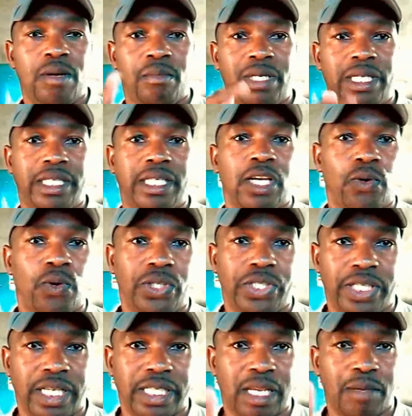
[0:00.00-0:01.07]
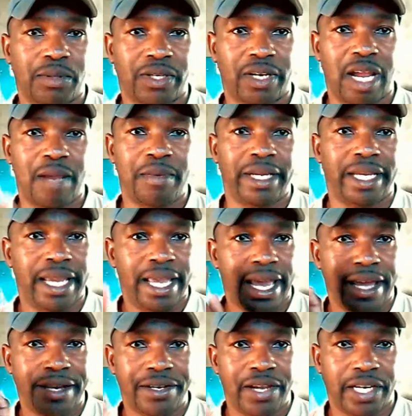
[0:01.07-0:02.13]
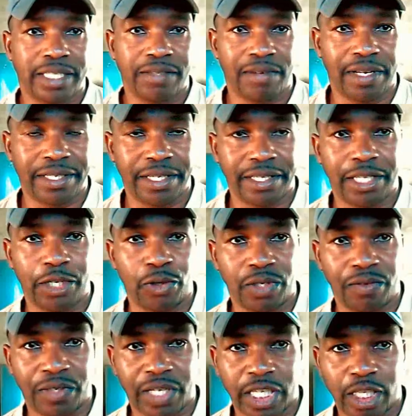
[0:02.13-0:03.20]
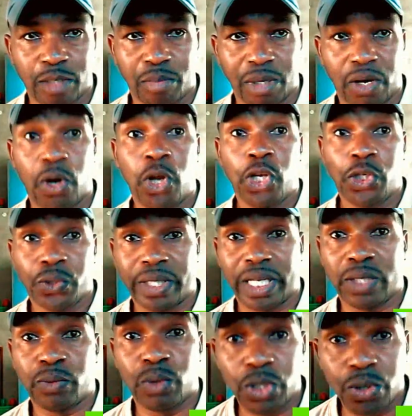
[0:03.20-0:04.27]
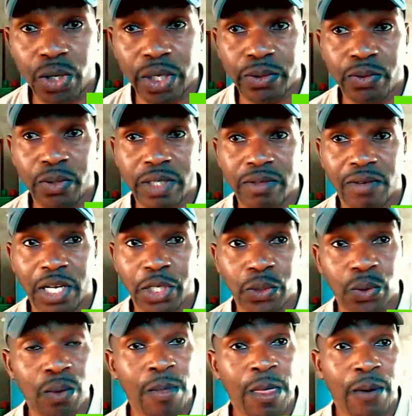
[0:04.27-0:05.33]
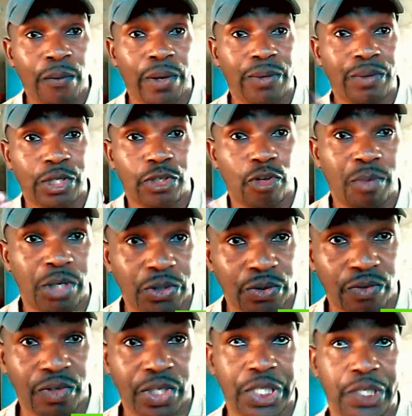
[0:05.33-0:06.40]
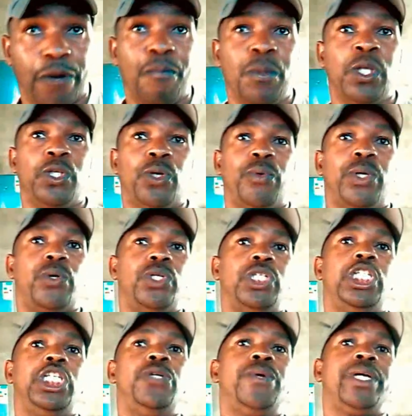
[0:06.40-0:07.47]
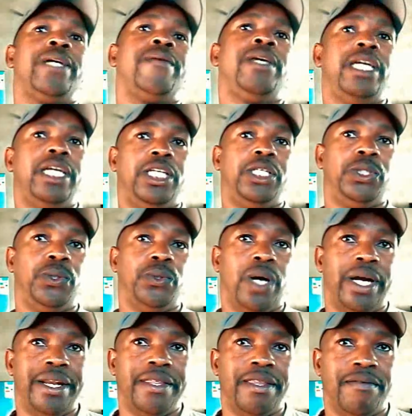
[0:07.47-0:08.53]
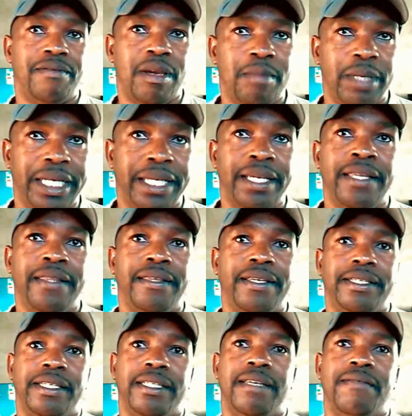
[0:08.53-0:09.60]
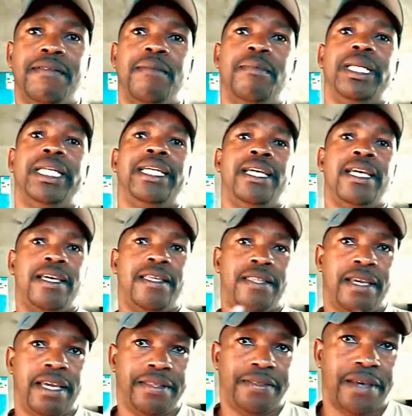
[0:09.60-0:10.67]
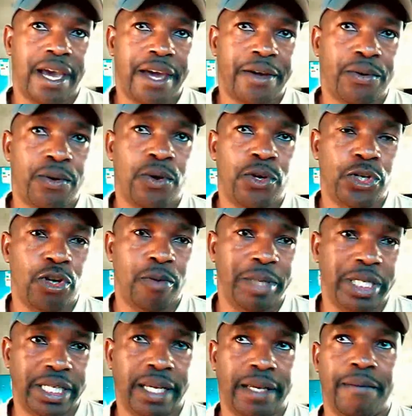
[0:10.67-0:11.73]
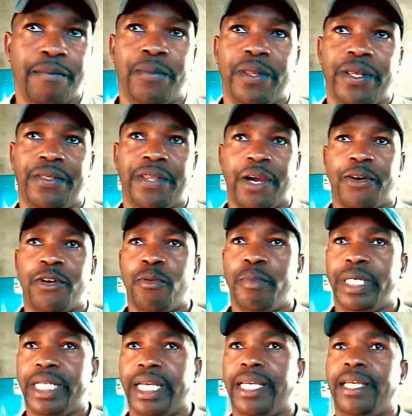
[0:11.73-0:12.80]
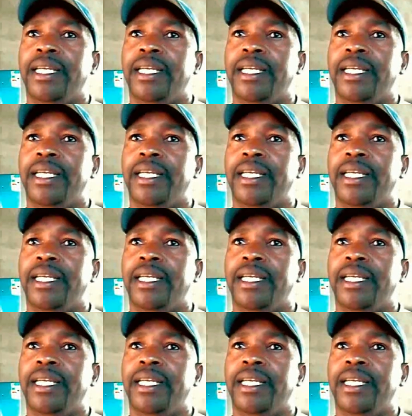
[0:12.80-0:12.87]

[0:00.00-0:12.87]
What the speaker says: please consider subscribing and activating the notification bell so that we notify you when we drop a new video. So we're continuing into another family. This is the family THRYONOMIDAE. THRYONOMIDAE,